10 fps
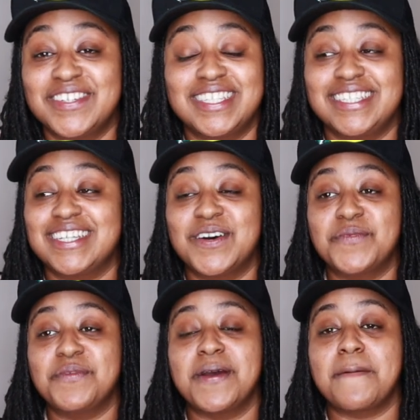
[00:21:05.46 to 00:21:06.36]
really
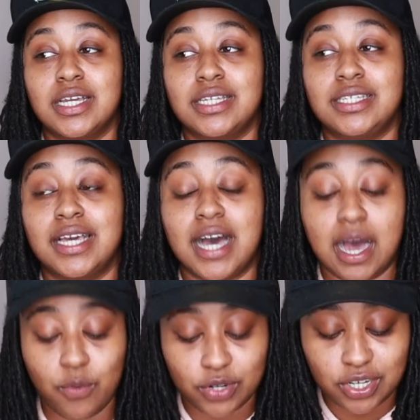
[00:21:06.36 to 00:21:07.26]
don't. But yeah,
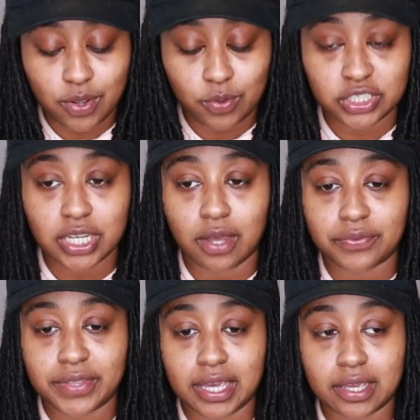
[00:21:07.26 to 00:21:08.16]
I wanna know what
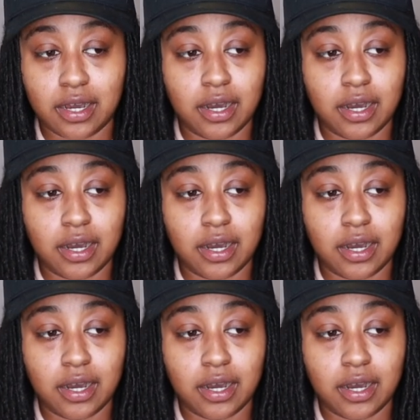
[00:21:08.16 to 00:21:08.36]
y'all think.